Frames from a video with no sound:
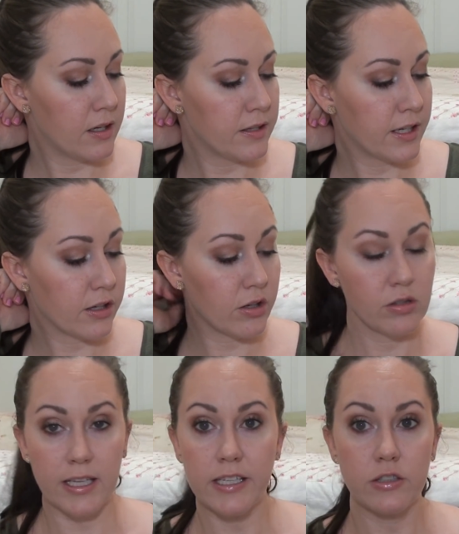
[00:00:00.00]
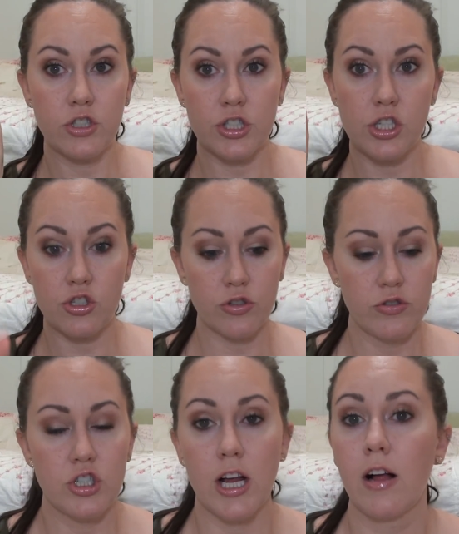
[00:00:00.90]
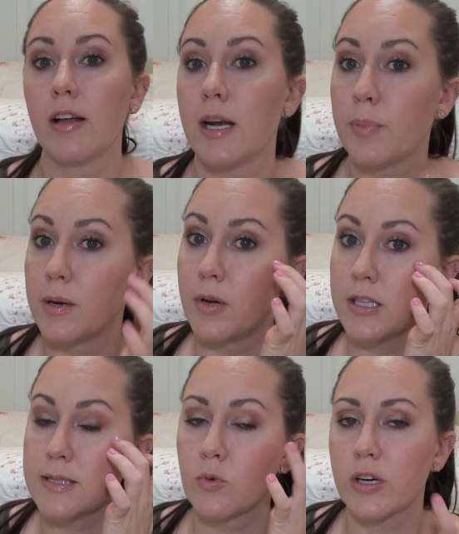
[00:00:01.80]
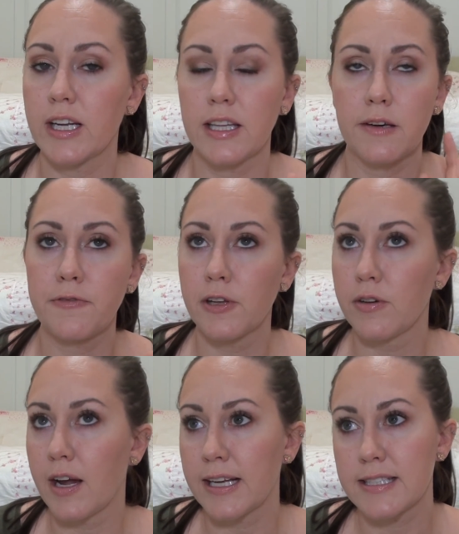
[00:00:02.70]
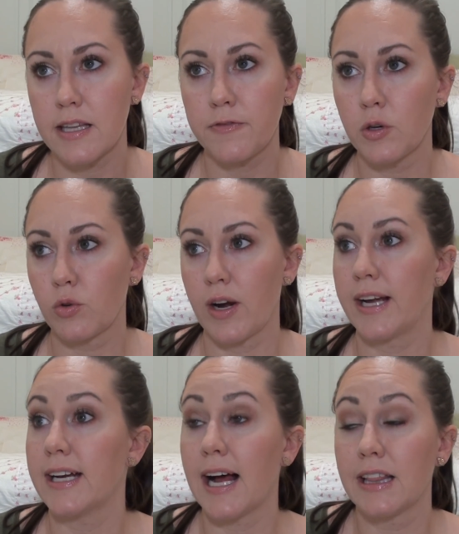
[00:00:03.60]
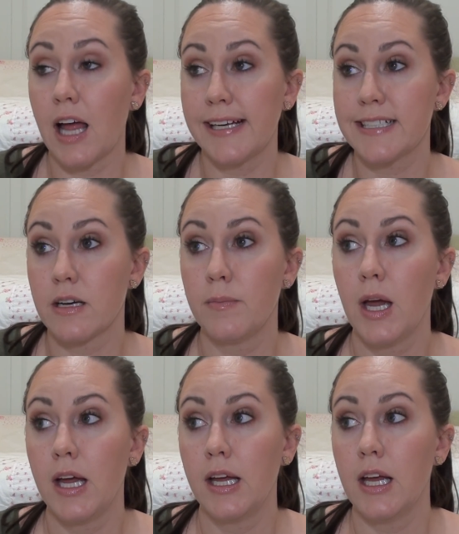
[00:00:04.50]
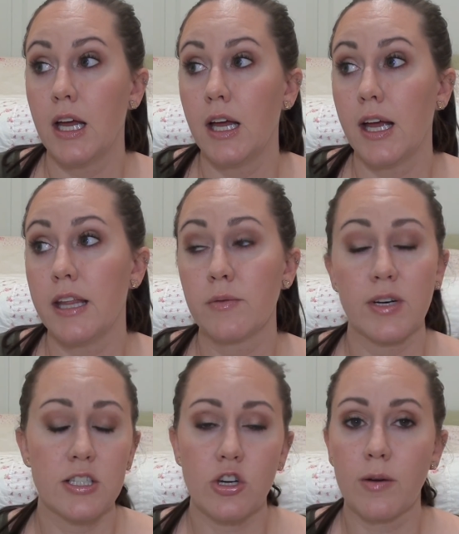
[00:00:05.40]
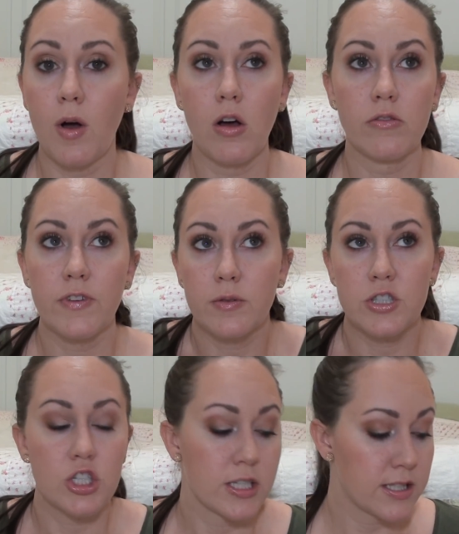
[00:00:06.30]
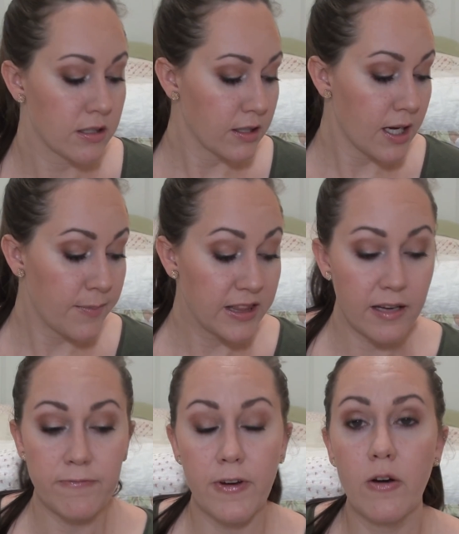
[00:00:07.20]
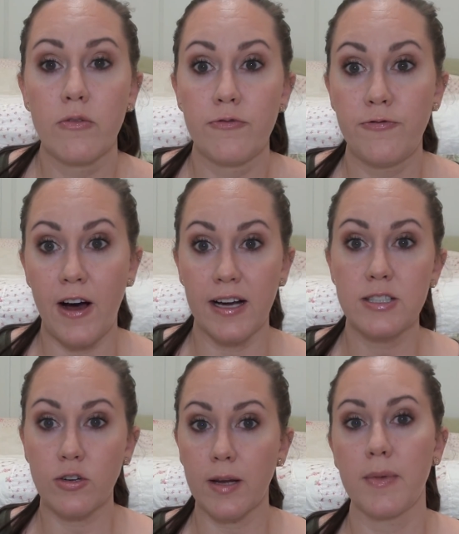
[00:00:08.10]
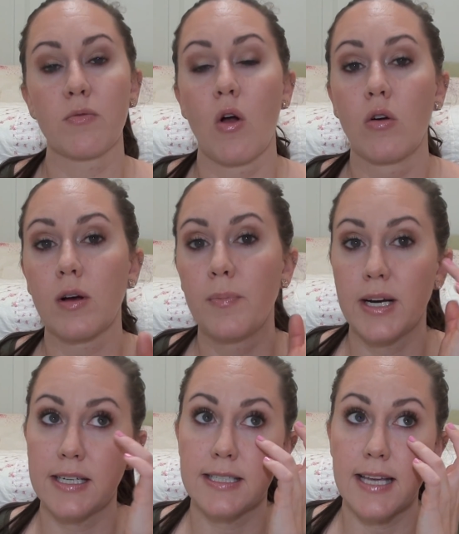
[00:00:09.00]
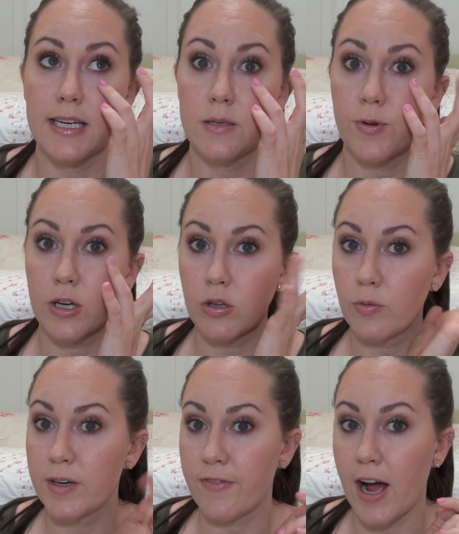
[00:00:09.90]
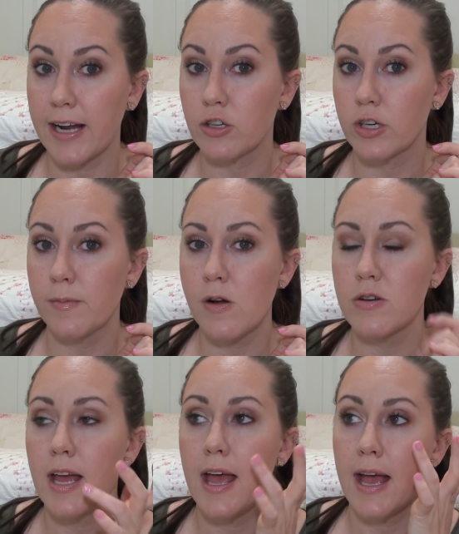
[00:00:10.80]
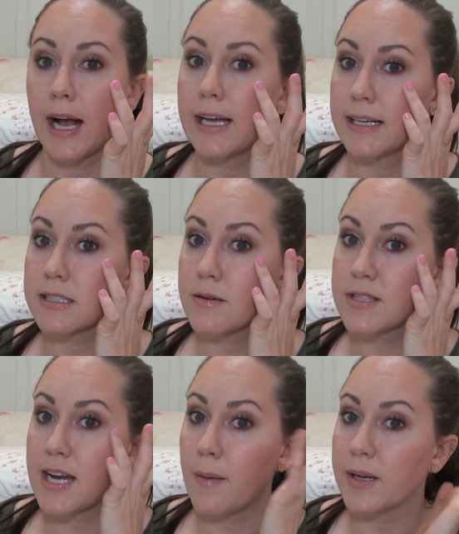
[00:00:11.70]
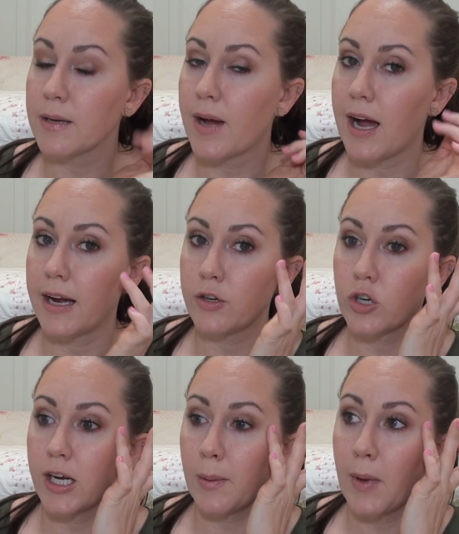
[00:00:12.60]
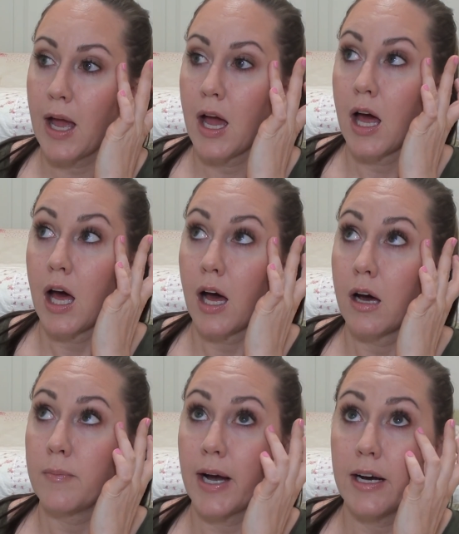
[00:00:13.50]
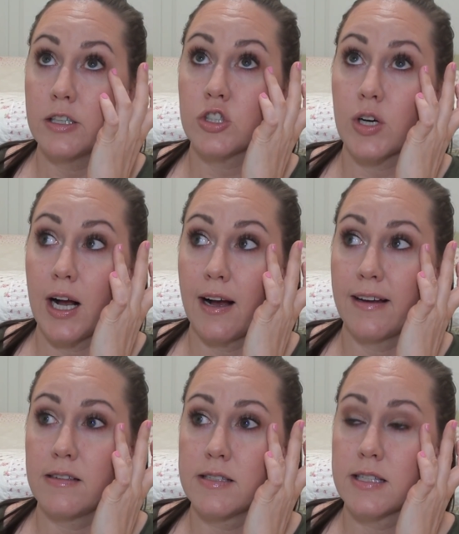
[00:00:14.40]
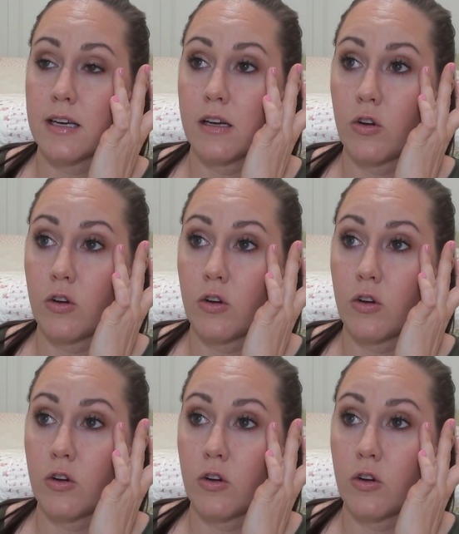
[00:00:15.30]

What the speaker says: They're like just a true gel, and I put them on this morning, and they feel nice. They feel great. I liked them. And then when I took them off, it was just, I mean, they felt fine. Don't get me wrong. But I decided to put a little bit of eye cream on. And as I was tapping in my eye cream, my under eyes